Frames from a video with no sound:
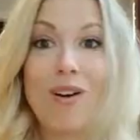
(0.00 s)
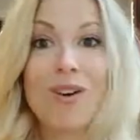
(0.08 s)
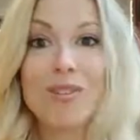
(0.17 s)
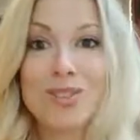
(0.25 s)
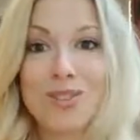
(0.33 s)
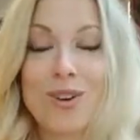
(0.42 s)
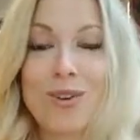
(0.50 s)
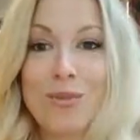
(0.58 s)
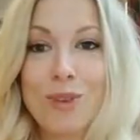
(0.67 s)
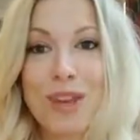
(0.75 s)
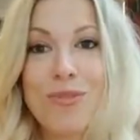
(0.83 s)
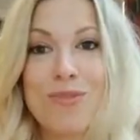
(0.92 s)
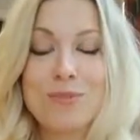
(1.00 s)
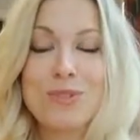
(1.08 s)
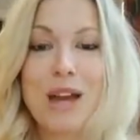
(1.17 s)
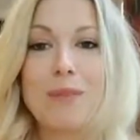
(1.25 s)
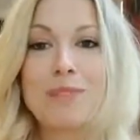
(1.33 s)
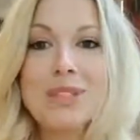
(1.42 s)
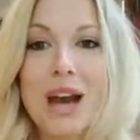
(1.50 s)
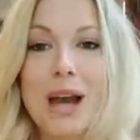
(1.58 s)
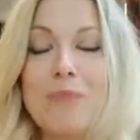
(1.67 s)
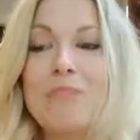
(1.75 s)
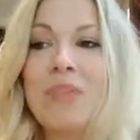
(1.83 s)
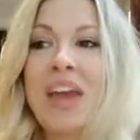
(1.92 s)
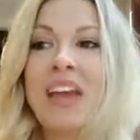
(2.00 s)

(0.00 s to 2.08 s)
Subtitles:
all struggle with from time to time.